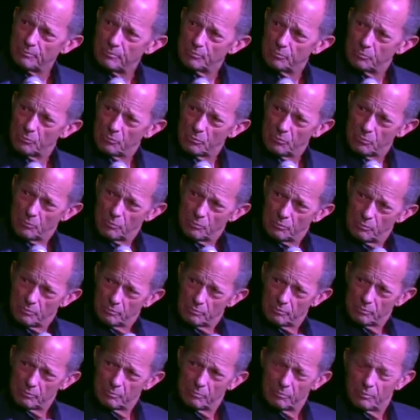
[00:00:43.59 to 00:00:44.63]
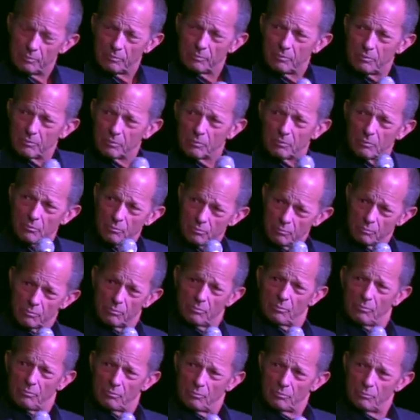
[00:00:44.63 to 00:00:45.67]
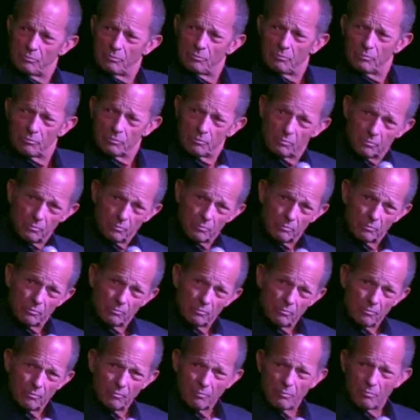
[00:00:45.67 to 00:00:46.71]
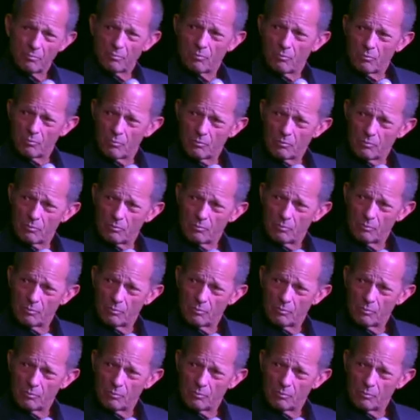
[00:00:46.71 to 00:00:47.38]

This person isn't speaking.